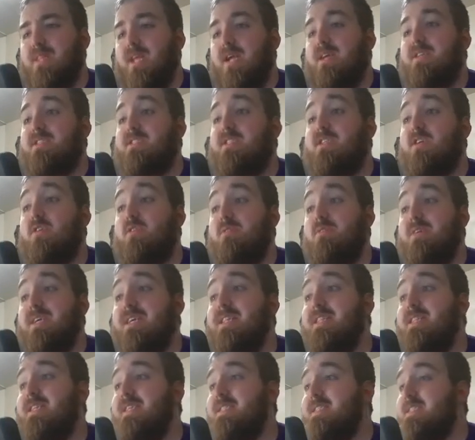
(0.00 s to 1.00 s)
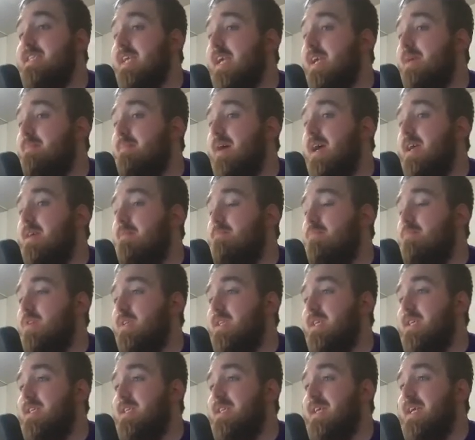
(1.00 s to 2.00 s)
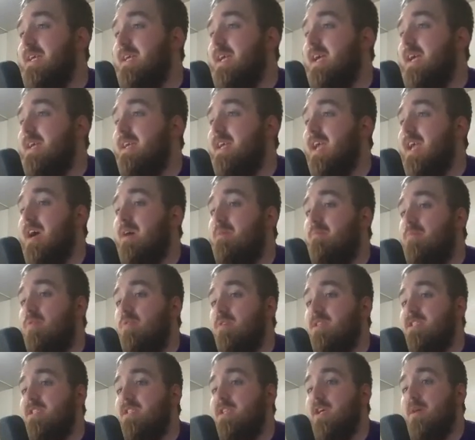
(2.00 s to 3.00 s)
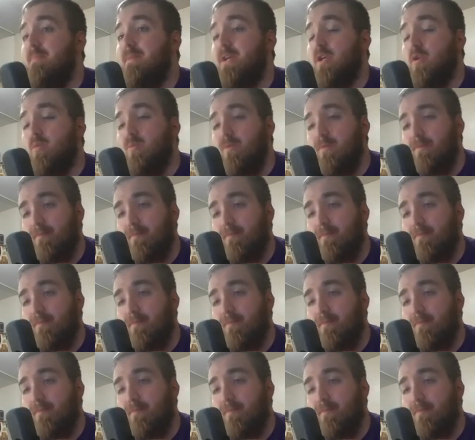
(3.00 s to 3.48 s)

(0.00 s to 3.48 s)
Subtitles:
So in this game, I am predicting a Cowboys W.